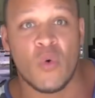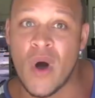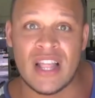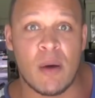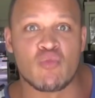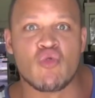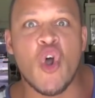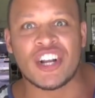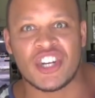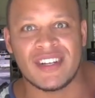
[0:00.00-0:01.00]
while I'm
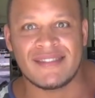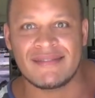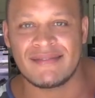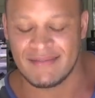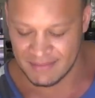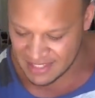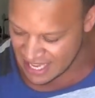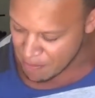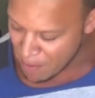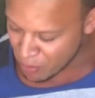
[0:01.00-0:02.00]
rushing to
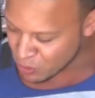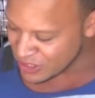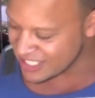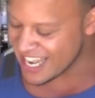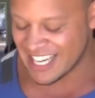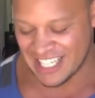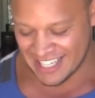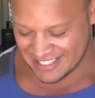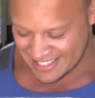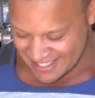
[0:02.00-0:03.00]
get my protein to
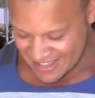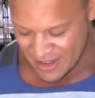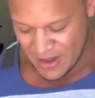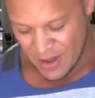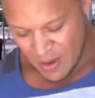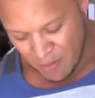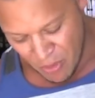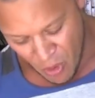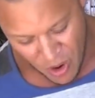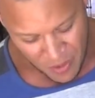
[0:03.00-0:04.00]
digest.
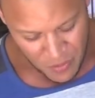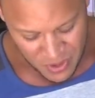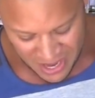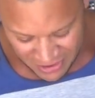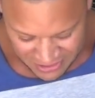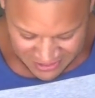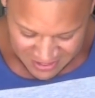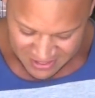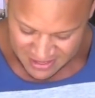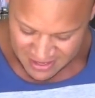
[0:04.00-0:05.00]
Boy, what else?